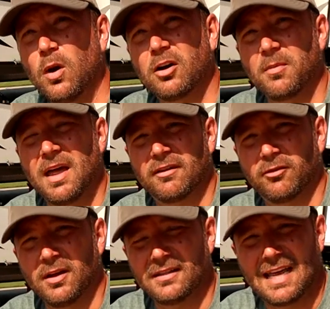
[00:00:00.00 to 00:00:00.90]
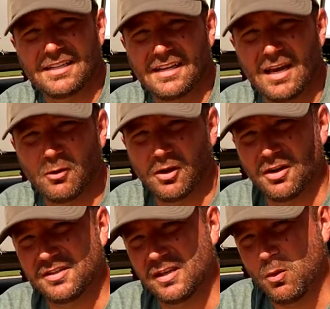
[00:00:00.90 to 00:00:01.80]
Welcome back, friends. Hey, today we're
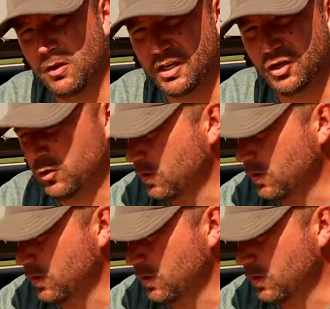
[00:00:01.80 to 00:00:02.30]
going to see what we can